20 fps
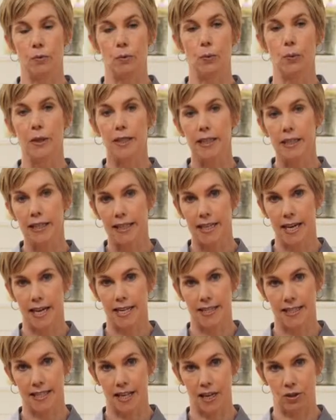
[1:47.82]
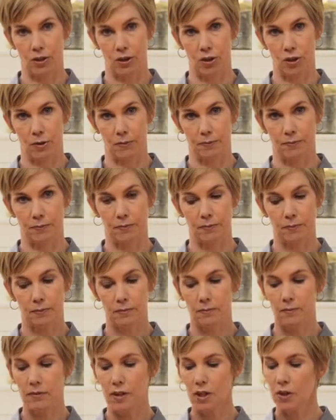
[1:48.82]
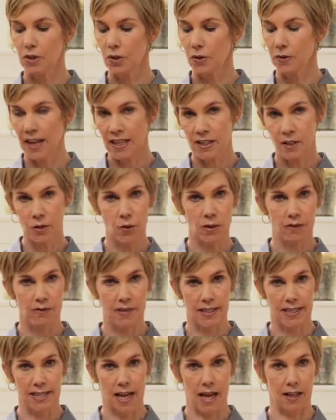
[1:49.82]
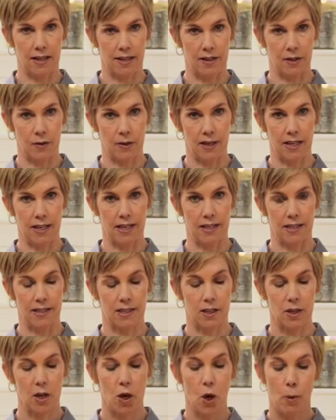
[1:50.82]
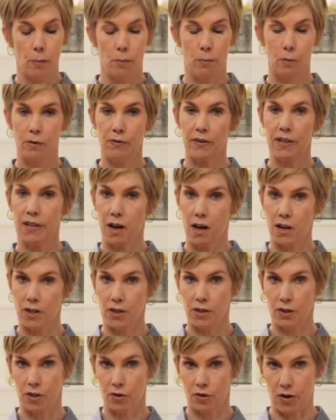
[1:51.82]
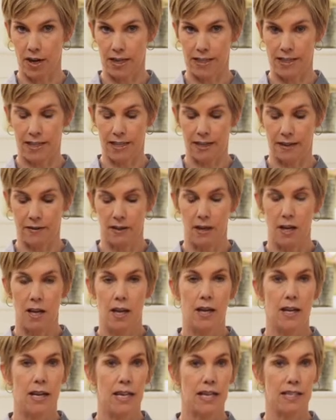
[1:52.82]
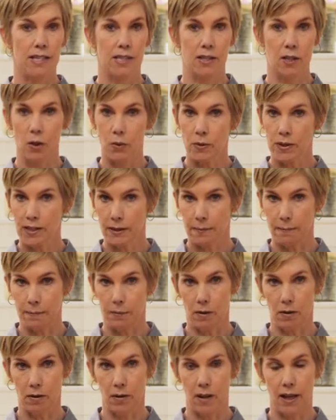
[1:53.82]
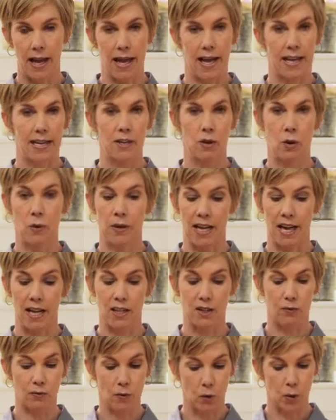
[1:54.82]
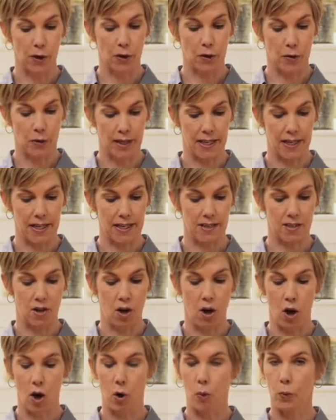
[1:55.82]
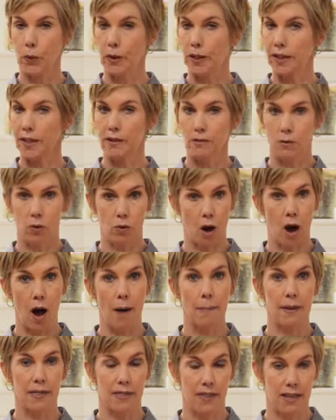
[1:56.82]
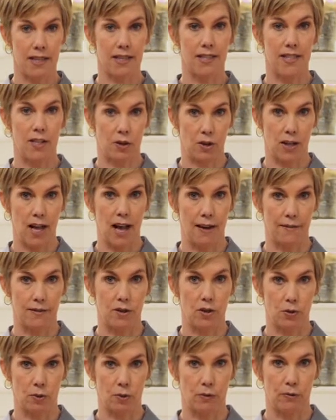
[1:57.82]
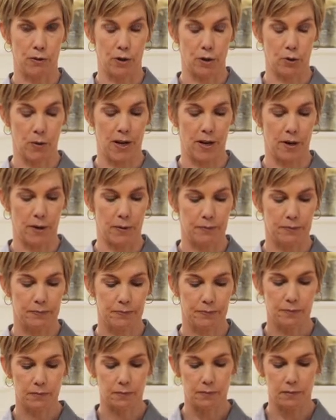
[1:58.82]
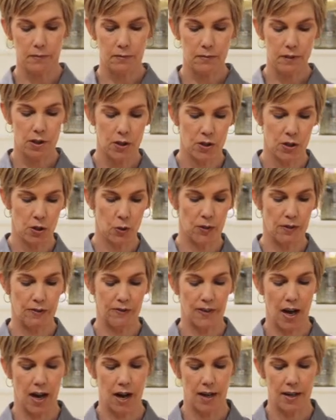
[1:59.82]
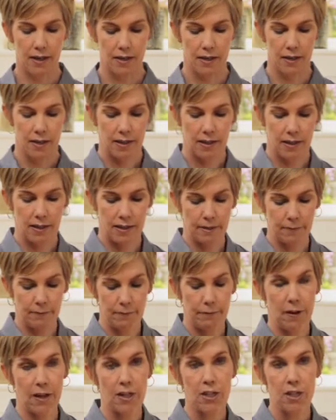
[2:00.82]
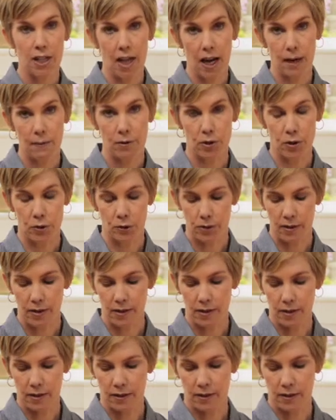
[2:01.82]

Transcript: a really nice texture. So that's sort of the salad ingredients. Moving on to the dressing. It's so simple and it only has four ingredients, all really common things that you'll have in your refrigerator. So we've got some fresh lime juice,